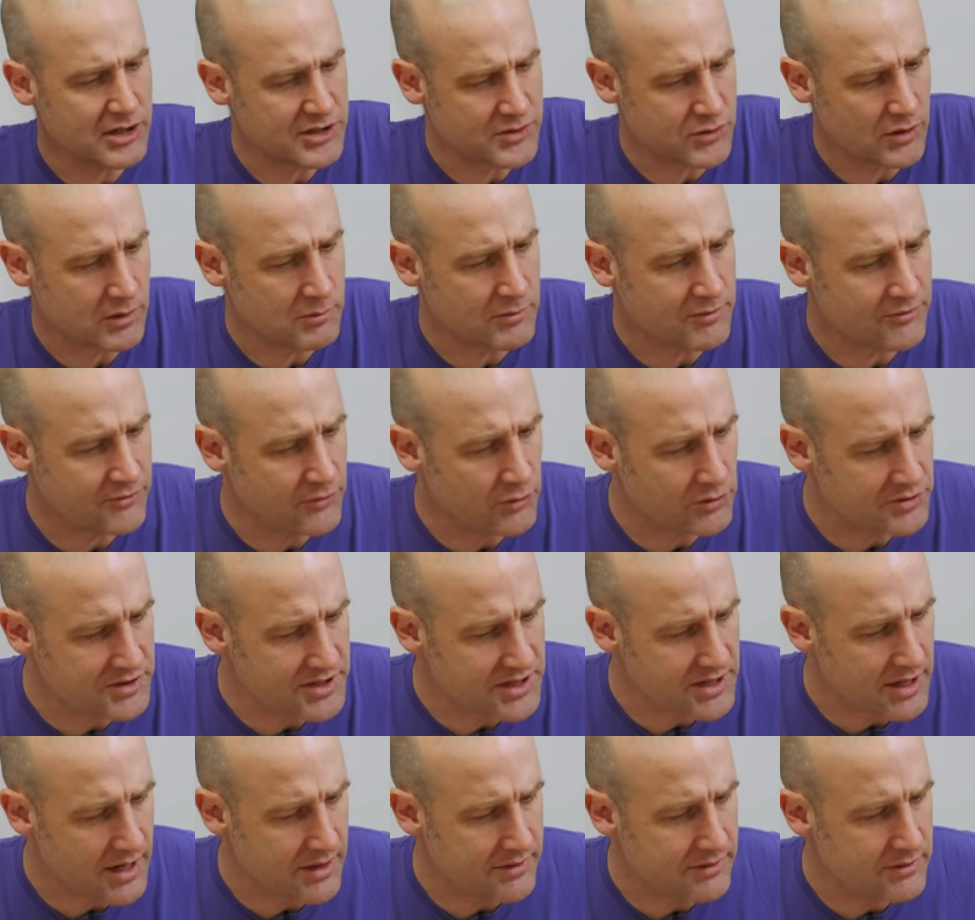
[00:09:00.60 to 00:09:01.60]
I got this wrong before,
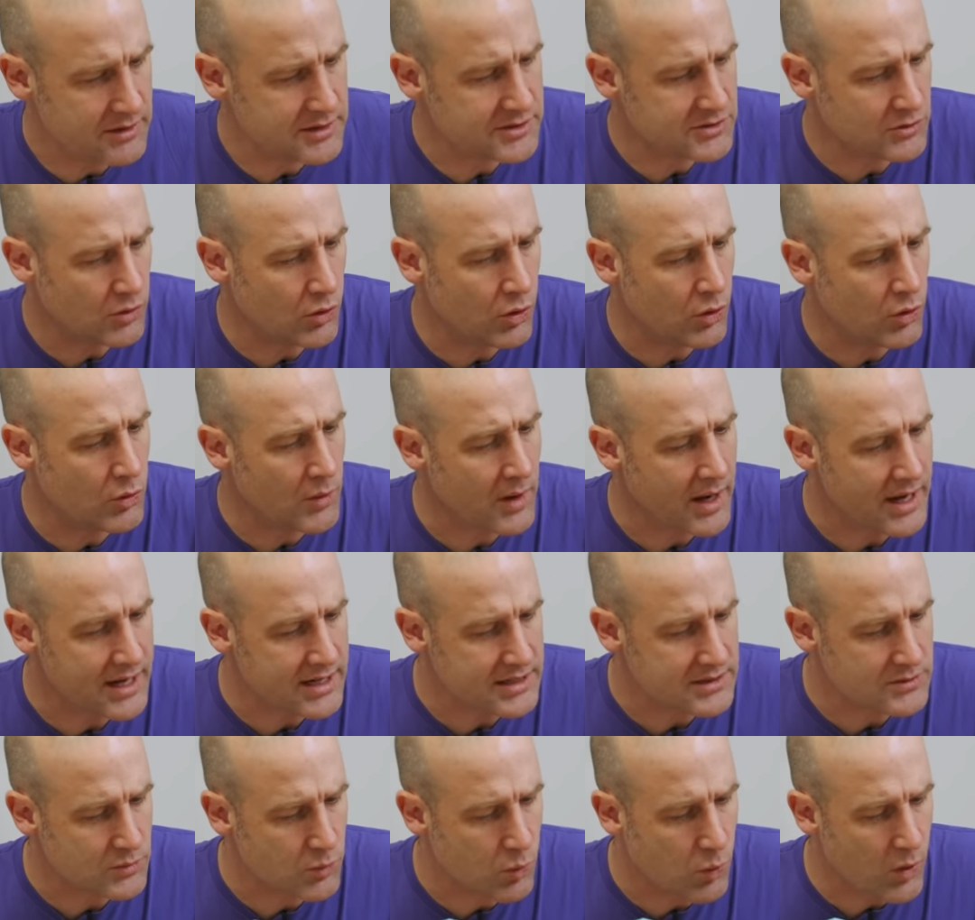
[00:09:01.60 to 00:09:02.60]
didn't I? It's
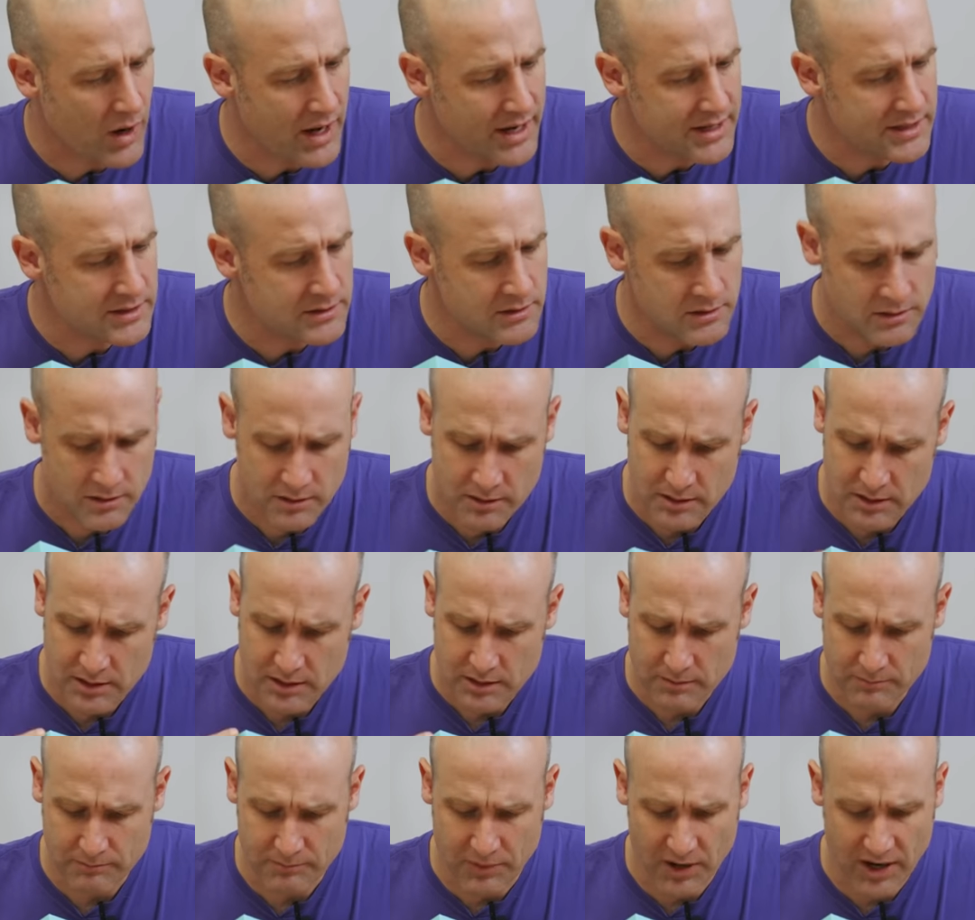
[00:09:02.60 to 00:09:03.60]
always one
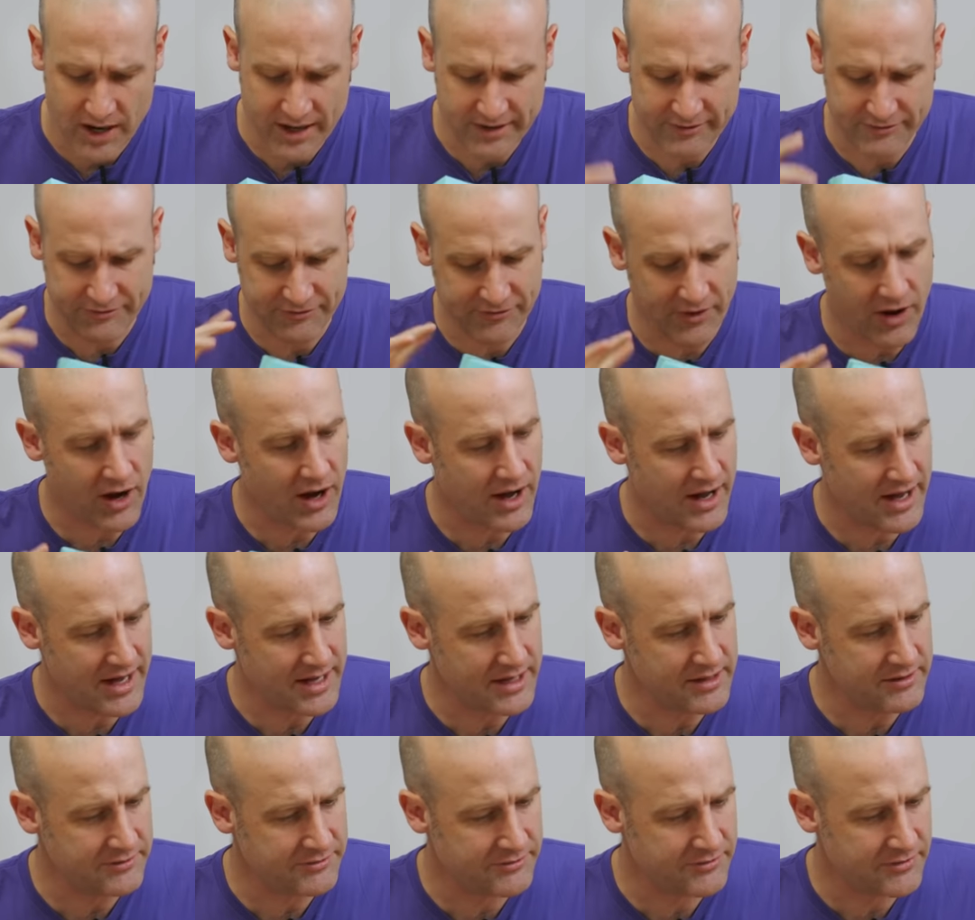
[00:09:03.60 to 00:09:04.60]
by
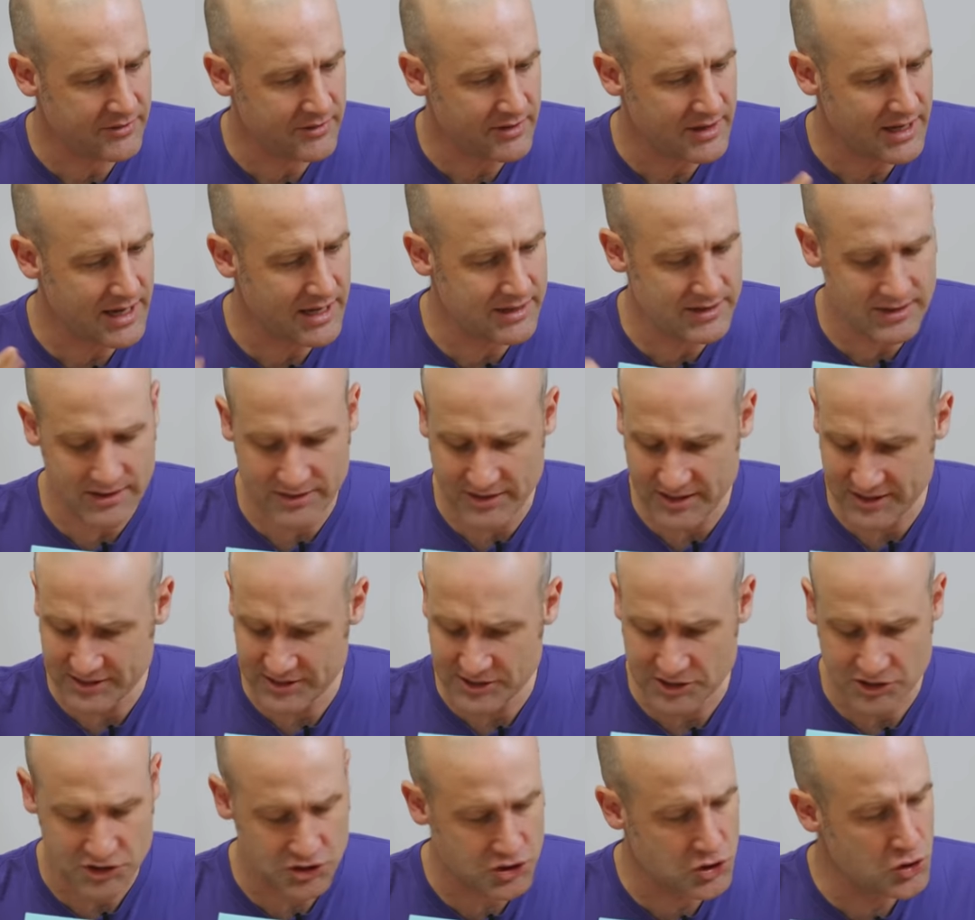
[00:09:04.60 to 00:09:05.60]
five and then
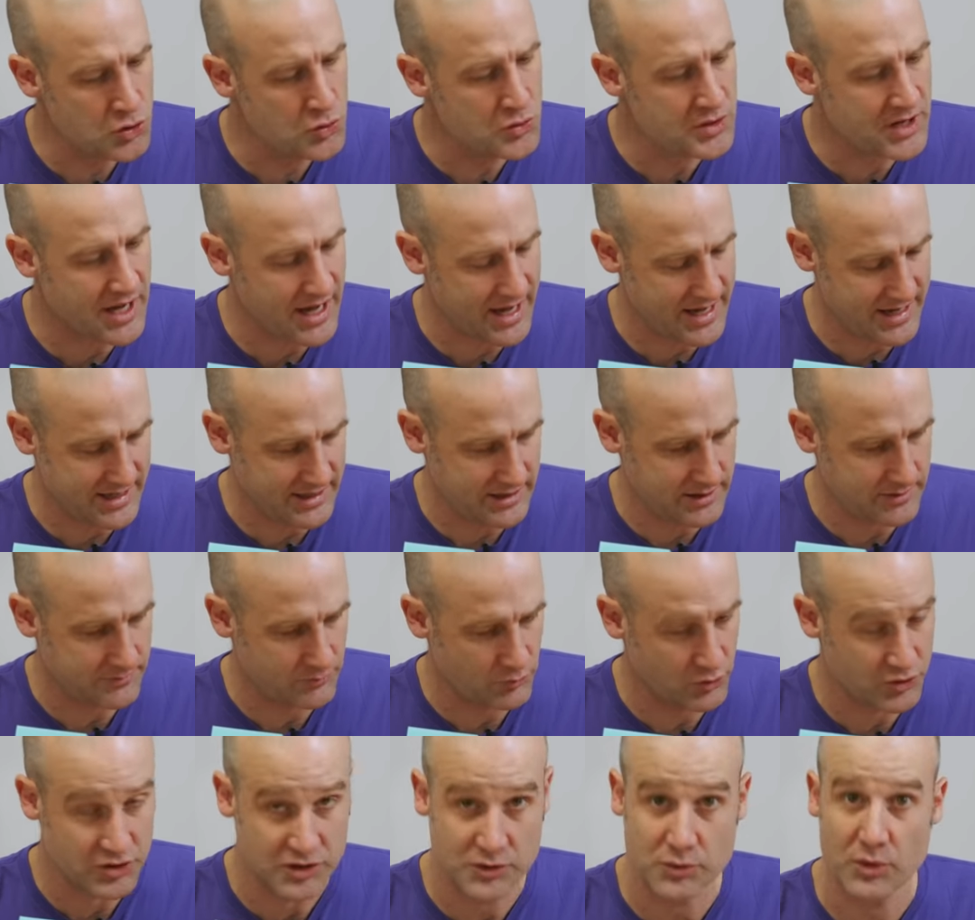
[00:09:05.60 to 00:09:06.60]
this is 2k,
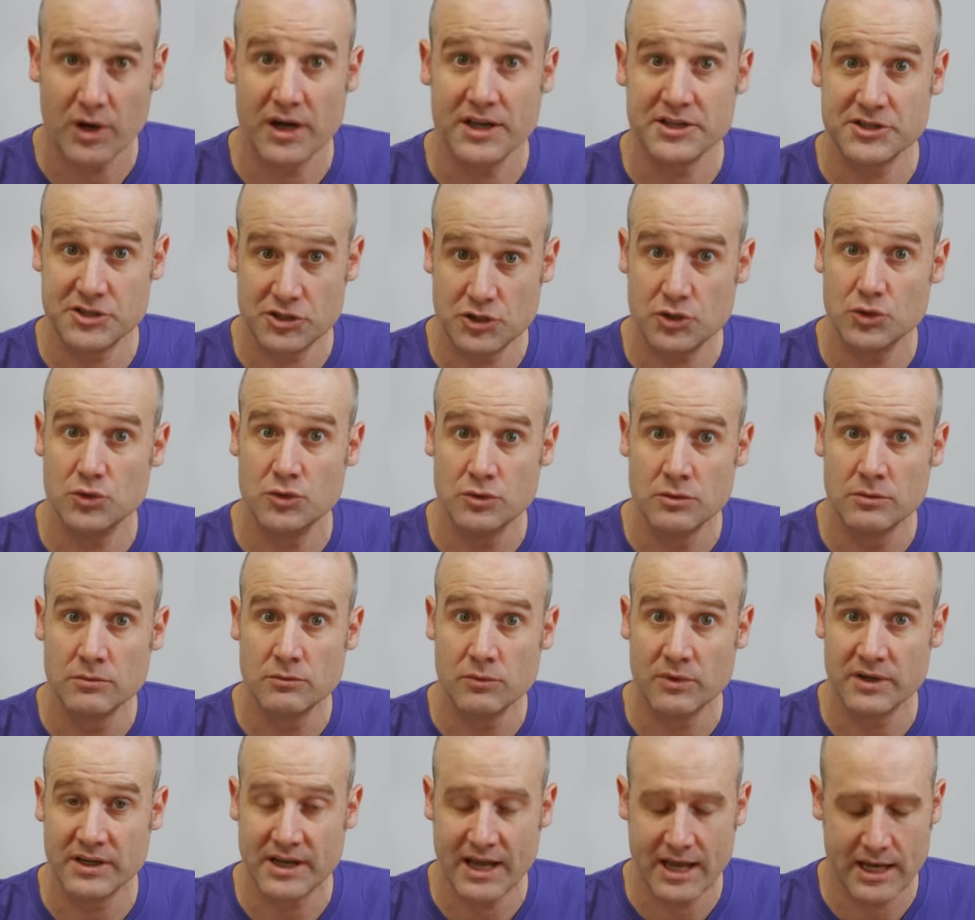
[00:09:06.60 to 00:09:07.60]
which is why it's 2
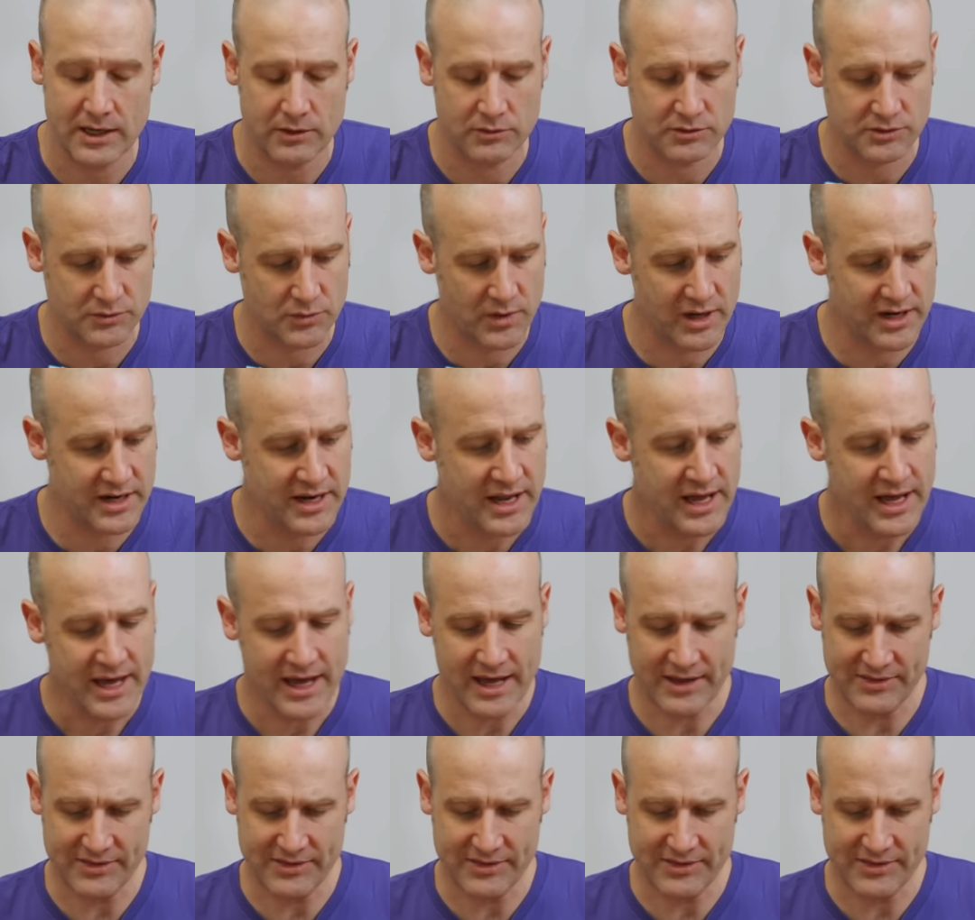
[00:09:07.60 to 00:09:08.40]
when k equals 1,